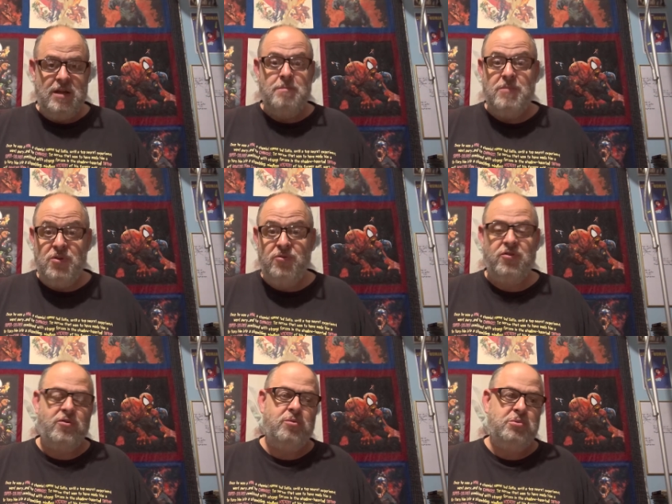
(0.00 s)

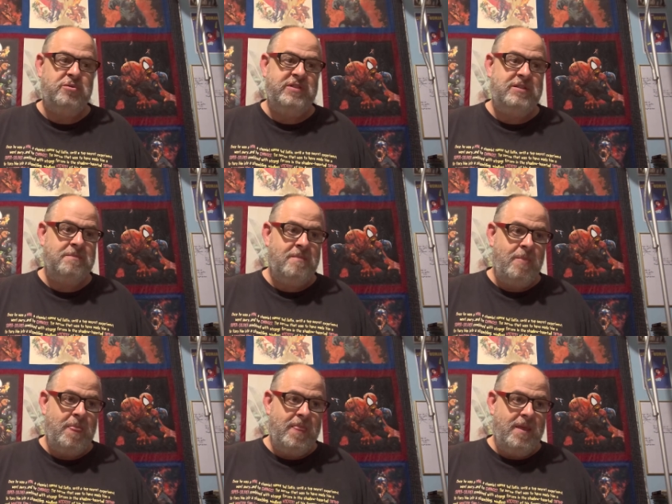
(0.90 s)
musical movie.
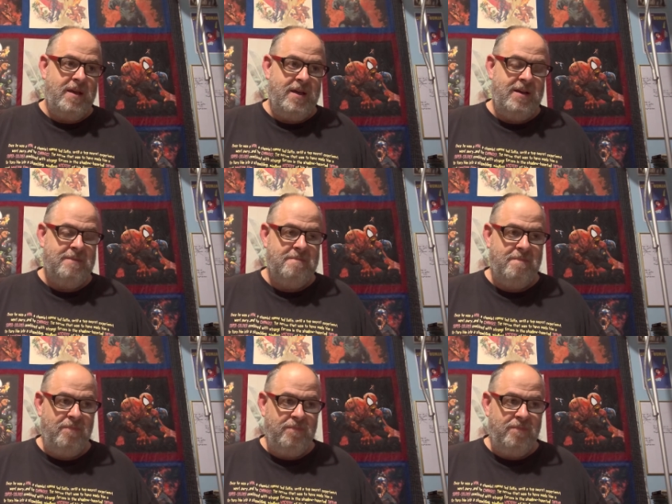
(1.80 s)
Um,